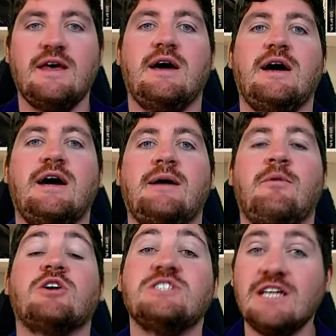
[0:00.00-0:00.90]

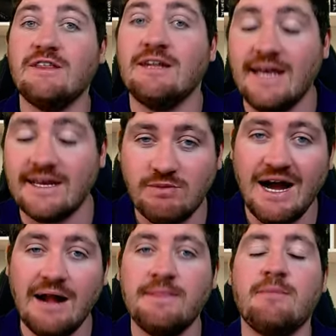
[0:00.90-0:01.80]
Australia the next
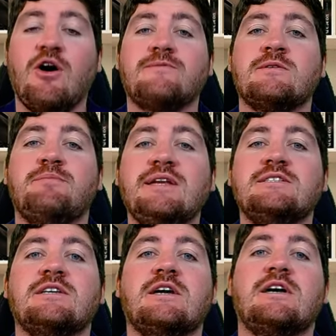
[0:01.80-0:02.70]
behind them after
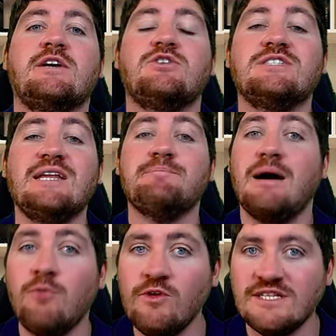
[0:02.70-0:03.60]
beating New Zealand
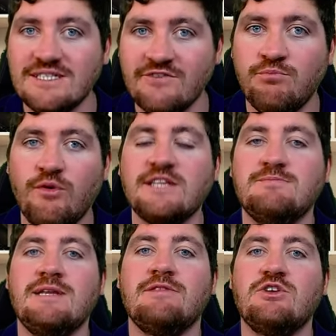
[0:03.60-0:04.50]
by more than 7 points,
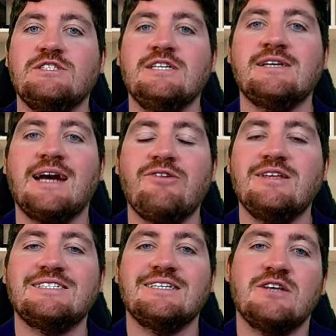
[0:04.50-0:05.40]
meaning that New Zealand currently
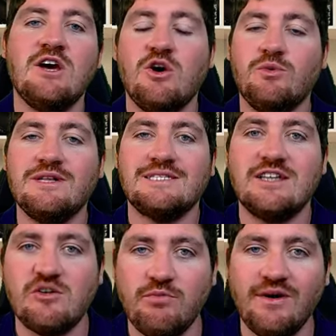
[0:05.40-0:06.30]
sit with
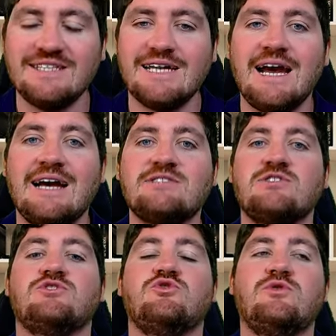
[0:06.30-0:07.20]
0 points, as
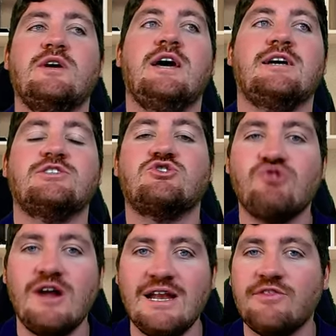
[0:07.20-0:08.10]
do Australia.